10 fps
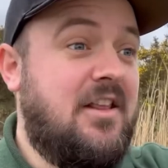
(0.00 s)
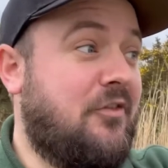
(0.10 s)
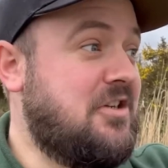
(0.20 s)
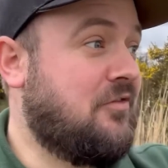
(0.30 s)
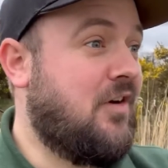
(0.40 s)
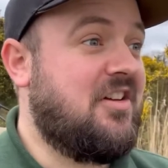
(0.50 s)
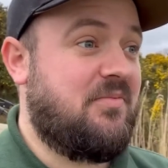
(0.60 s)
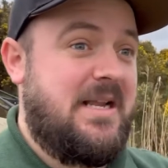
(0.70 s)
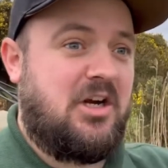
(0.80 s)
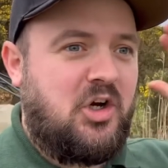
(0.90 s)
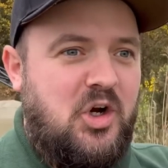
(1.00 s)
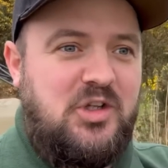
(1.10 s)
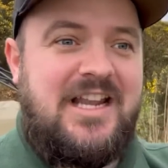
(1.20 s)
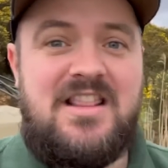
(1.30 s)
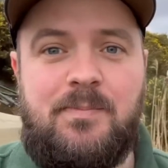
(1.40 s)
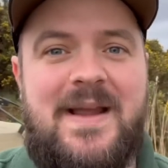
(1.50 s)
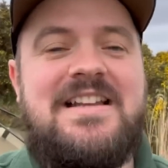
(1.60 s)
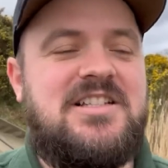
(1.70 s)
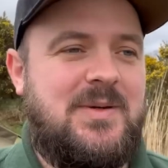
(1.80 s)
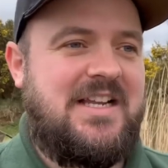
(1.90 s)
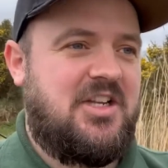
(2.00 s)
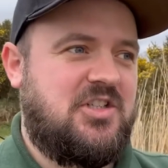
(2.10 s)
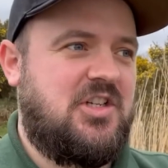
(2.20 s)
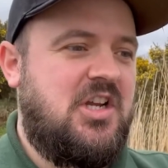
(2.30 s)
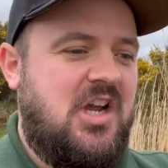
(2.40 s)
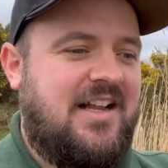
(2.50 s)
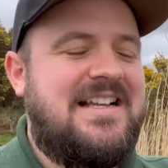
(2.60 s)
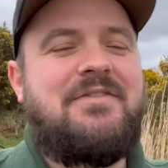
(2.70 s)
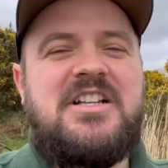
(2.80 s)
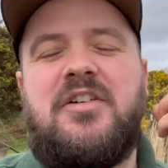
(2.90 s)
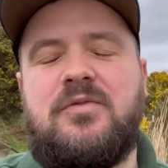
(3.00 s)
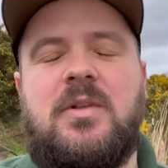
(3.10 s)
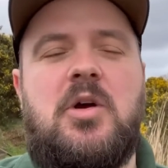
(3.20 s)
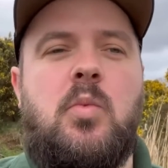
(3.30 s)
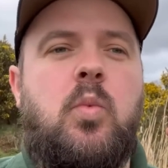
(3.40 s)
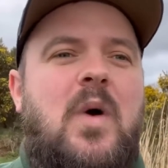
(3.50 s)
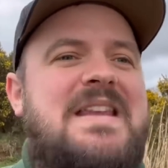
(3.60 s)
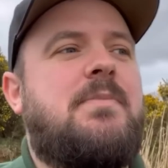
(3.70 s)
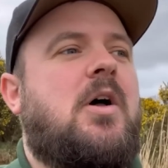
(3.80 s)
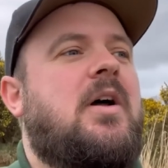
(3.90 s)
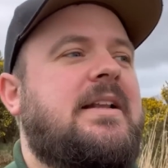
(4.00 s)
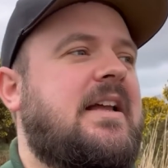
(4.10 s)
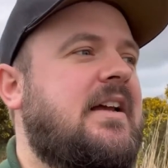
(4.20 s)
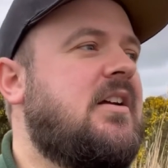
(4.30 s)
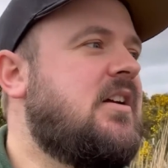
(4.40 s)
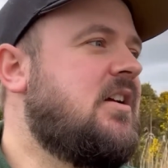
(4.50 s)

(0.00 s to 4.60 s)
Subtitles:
fish in front of me and I couldn't get the bait to it because I didn't have enough like weight behind it.